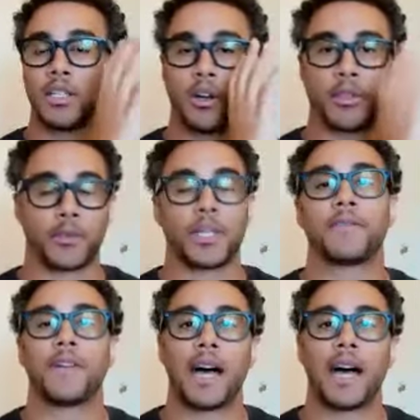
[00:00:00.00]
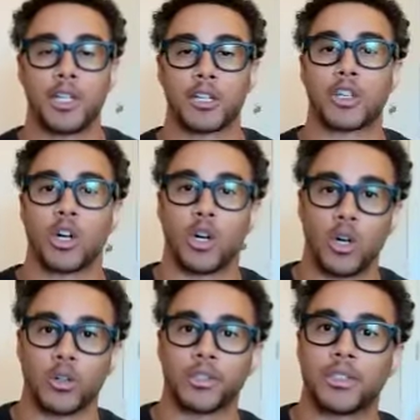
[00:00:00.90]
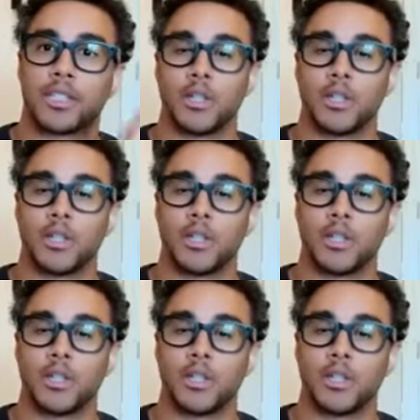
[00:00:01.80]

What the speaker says: 3 to 5 years old